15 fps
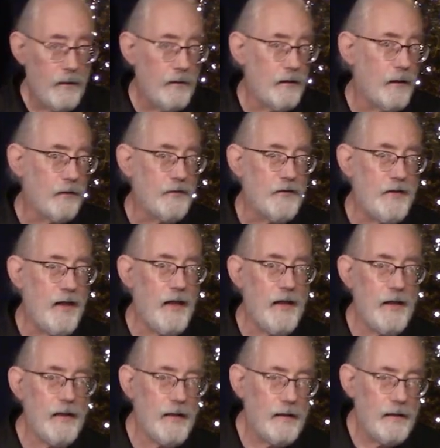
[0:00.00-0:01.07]
Now
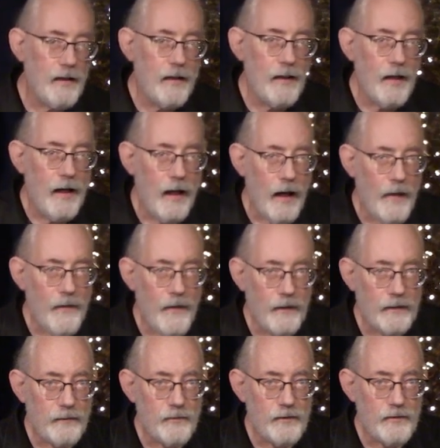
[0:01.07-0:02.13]
today I thought
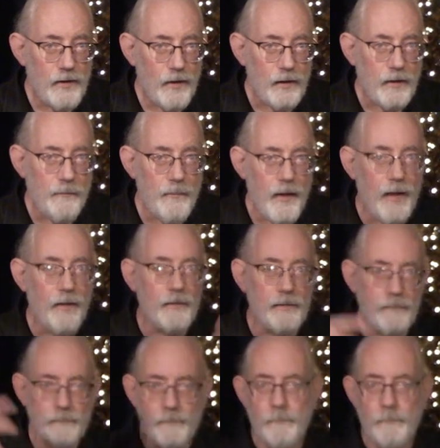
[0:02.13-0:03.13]
I would talk about